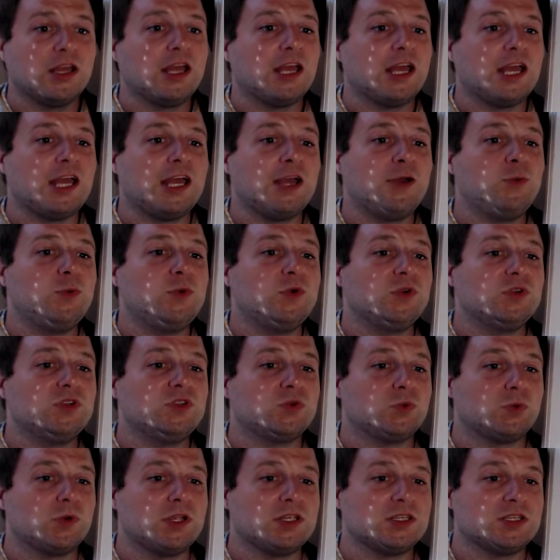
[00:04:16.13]

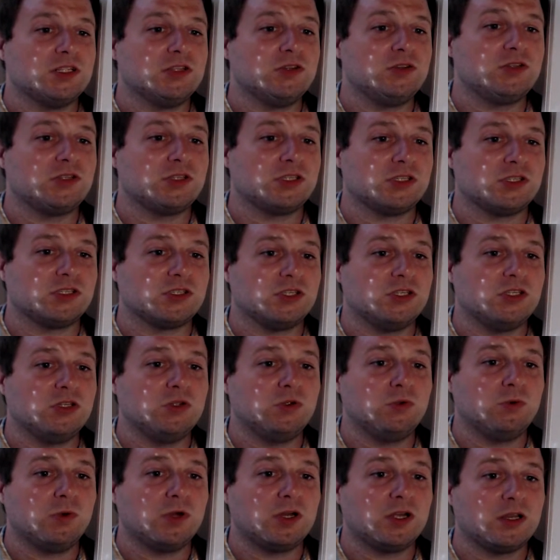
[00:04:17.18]
Edwards' resolutions do
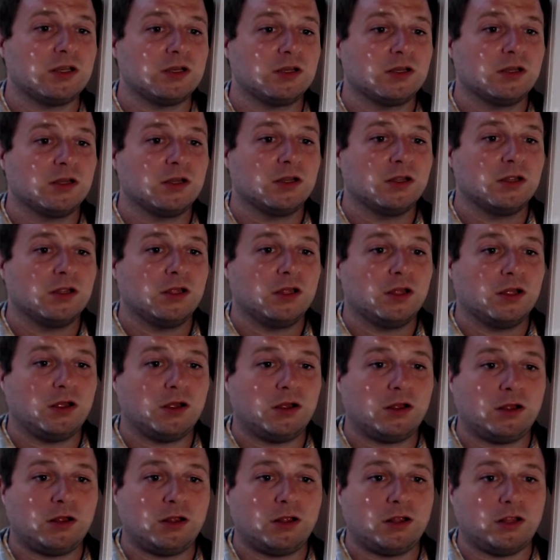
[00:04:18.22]
what
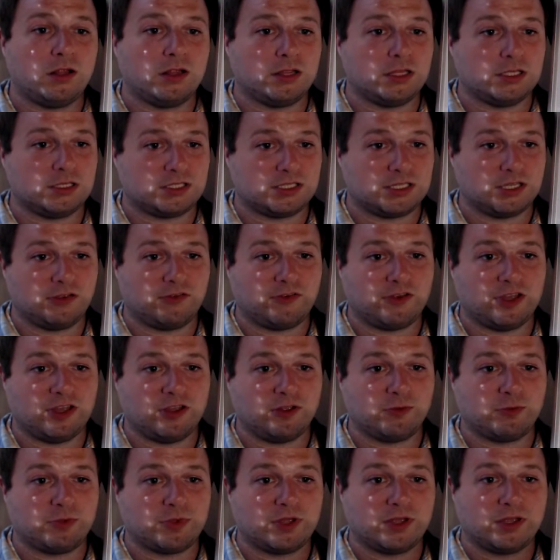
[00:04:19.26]
all the
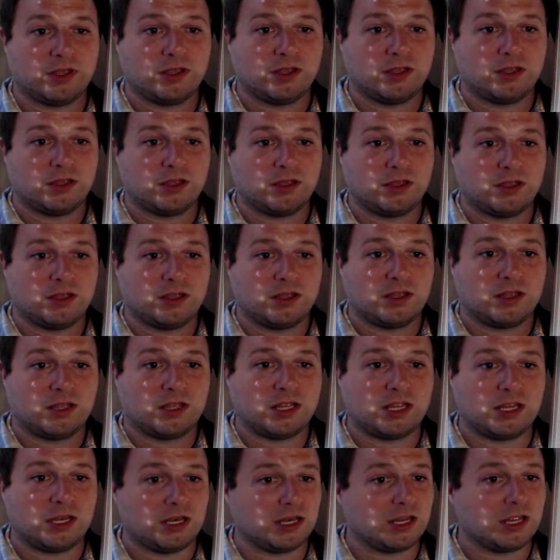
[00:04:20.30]
self-help
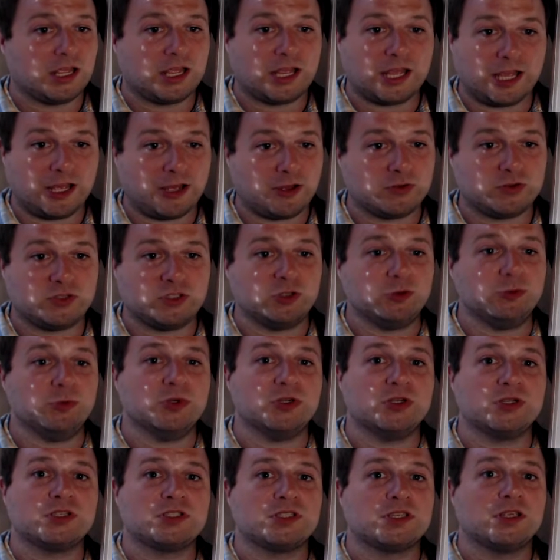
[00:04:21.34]
and how-to
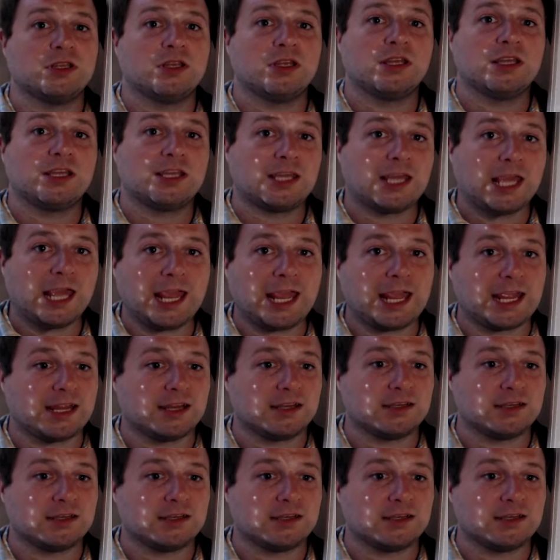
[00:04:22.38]
books can't.